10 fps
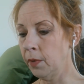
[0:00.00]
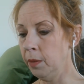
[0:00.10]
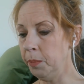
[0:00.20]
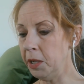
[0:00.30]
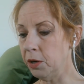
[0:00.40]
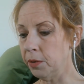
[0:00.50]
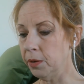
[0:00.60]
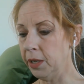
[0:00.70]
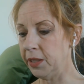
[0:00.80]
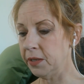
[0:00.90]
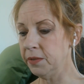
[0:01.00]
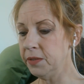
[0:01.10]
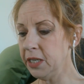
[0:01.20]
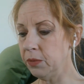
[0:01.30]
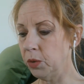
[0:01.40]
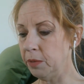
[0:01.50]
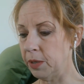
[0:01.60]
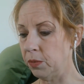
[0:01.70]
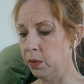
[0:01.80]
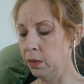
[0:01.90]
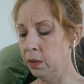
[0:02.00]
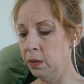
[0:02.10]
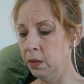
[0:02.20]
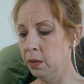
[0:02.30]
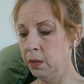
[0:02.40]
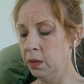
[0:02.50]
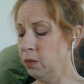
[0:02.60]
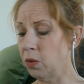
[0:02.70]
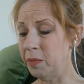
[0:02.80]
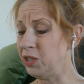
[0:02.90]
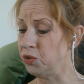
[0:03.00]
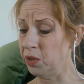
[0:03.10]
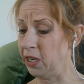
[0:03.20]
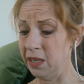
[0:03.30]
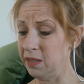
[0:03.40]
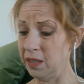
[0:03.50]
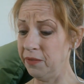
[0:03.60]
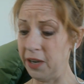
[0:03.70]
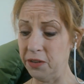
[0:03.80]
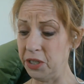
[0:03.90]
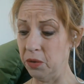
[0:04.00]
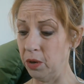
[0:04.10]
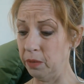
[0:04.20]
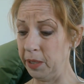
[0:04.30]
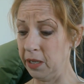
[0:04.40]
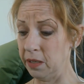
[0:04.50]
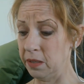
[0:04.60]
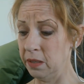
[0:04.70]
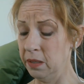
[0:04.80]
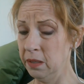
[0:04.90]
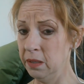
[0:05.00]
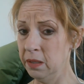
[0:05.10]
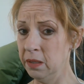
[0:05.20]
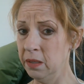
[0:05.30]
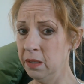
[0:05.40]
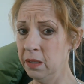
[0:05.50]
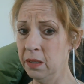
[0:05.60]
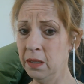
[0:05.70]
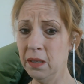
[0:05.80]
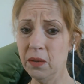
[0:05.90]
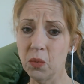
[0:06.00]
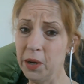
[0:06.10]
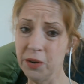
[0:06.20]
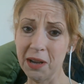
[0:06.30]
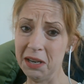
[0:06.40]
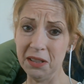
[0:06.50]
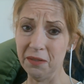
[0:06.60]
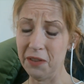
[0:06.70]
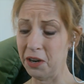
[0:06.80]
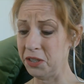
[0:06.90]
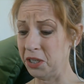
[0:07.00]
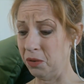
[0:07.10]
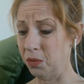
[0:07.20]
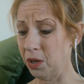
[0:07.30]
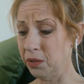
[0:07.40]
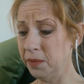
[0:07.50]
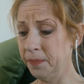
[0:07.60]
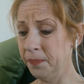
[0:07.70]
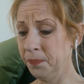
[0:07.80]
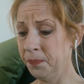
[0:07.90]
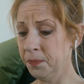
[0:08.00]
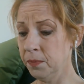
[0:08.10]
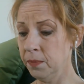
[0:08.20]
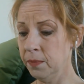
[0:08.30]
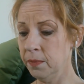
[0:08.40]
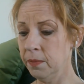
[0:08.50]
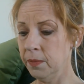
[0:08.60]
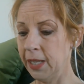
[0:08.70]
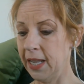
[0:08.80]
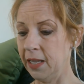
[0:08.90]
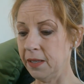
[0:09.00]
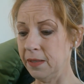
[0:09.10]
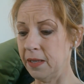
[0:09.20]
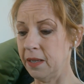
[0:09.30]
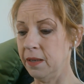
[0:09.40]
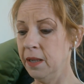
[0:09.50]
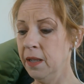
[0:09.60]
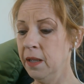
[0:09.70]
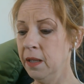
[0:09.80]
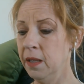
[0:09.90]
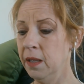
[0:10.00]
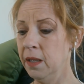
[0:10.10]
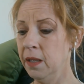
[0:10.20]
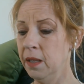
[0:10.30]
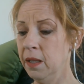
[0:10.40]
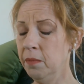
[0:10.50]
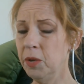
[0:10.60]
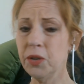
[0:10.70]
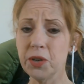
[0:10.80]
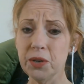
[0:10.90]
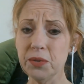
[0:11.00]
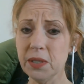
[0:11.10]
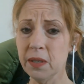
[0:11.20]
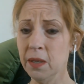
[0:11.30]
"Peter and the Tin Woodman won't be joining us in the fairy tale world because we're not in the fairy tale world," Alex said. "Mother Goose,